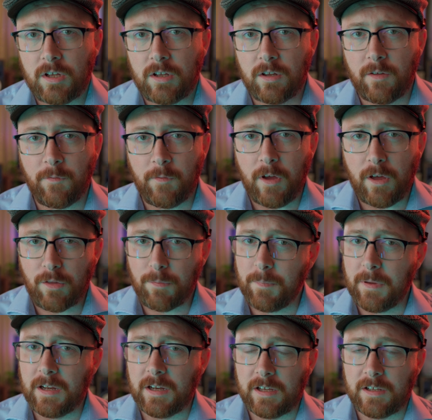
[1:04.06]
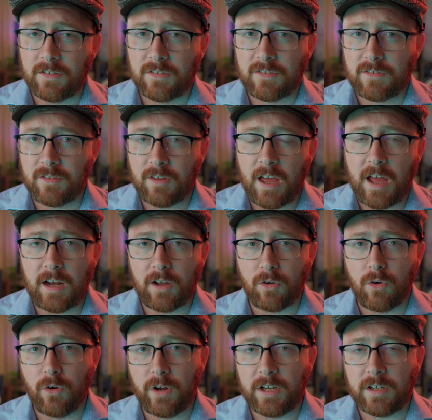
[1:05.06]
The first bit is the
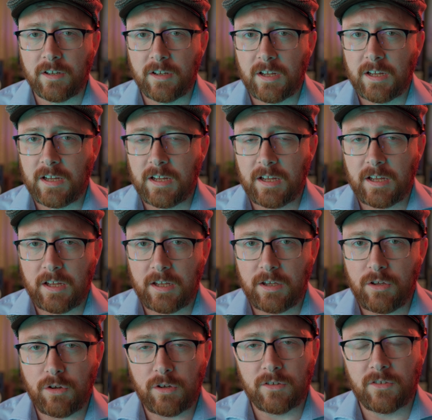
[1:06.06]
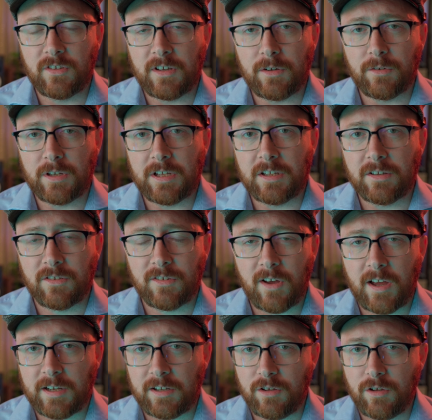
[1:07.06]
helicoid. You can see on the
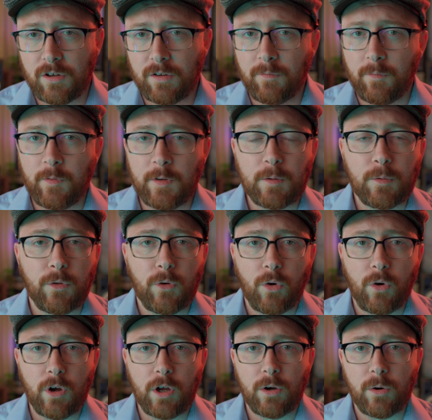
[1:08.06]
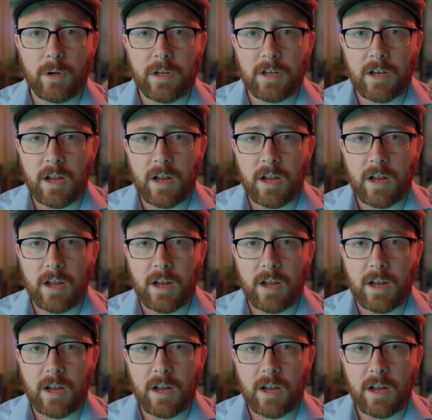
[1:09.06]
inside and you can feel the oil in